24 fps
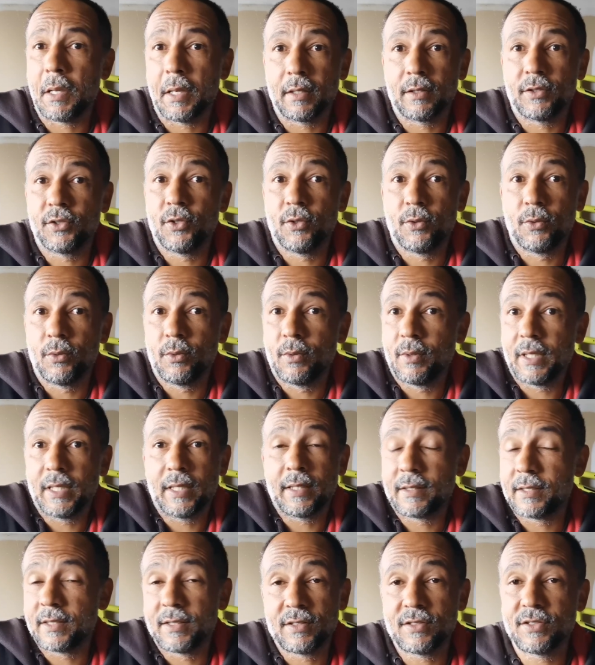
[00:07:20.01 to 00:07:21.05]
I don't know,
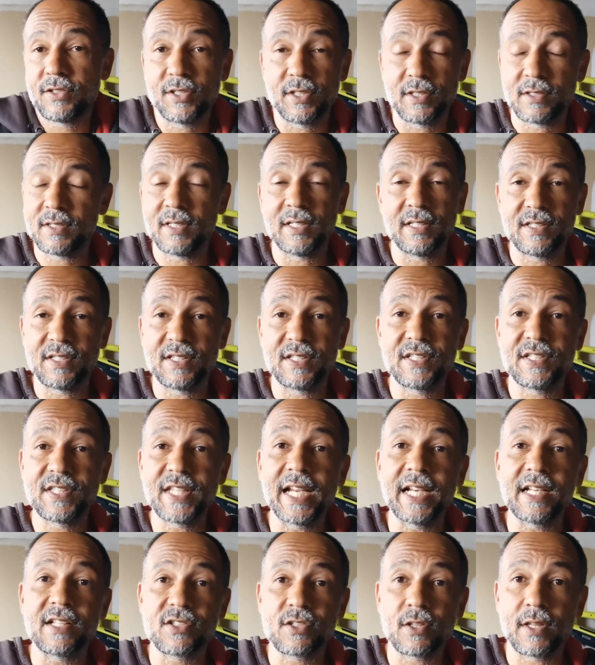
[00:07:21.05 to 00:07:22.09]
it's
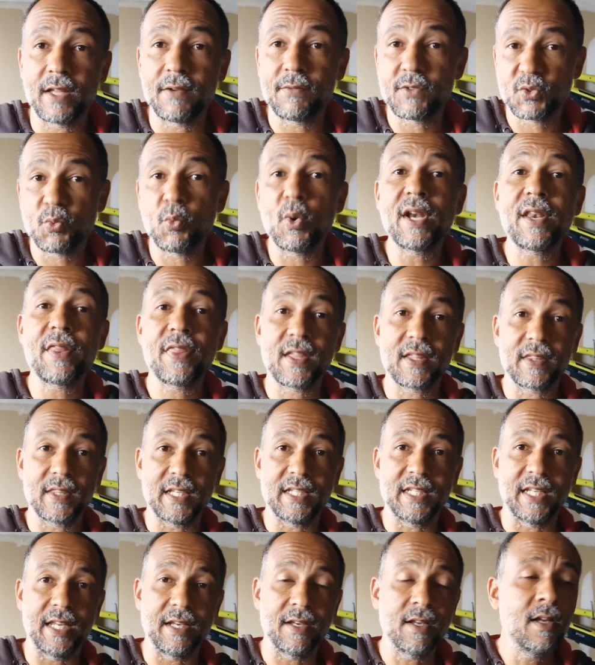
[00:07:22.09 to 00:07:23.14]
insane. So that was one thing
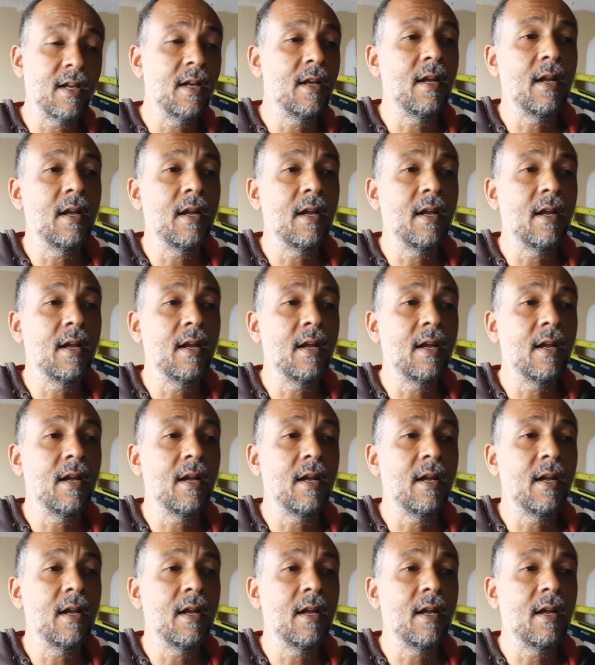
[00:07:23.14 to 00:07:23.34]
they did.